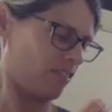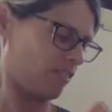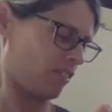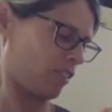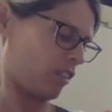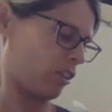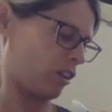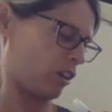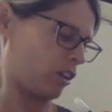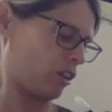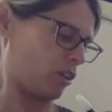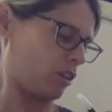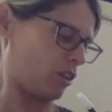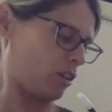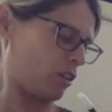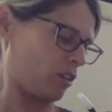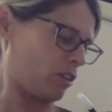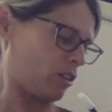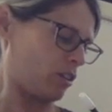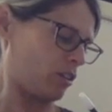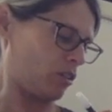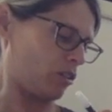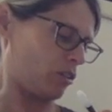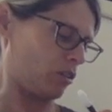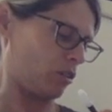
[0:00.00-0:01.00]
Very good.
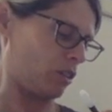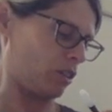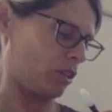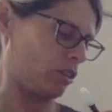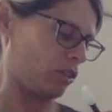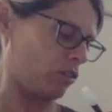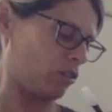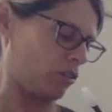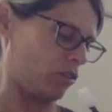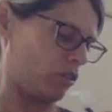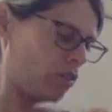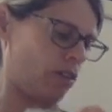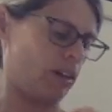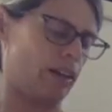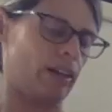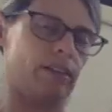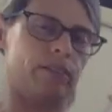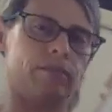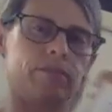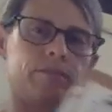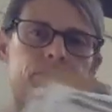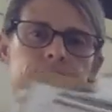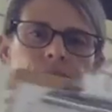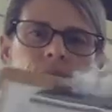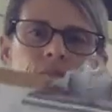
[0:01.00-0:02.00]
You don't need to draw
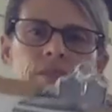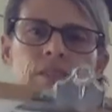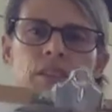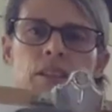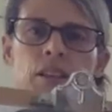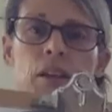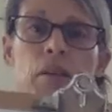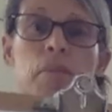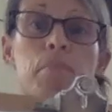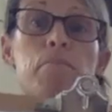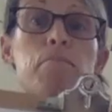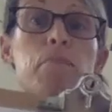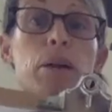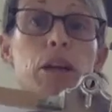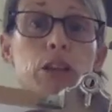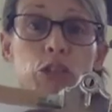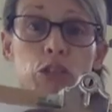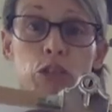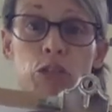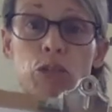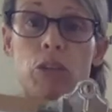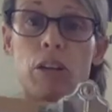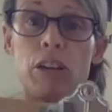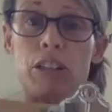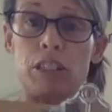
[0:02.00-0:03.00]
that. But
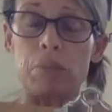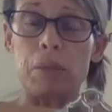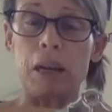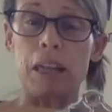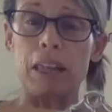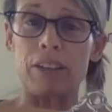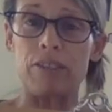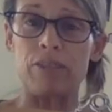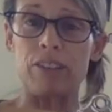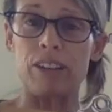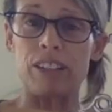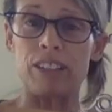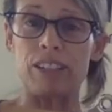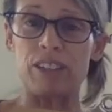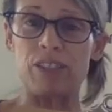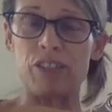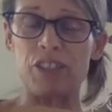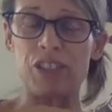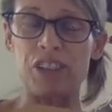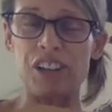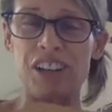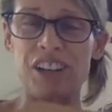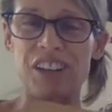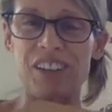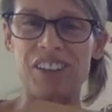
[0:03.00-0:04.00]
do draw a smiley face if
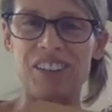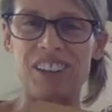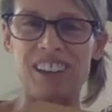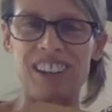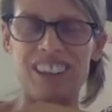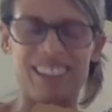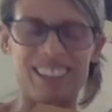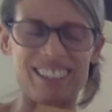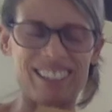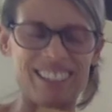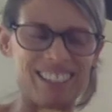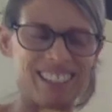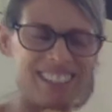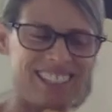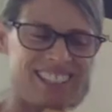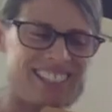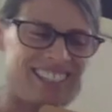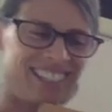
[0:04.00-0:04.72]
you got it right.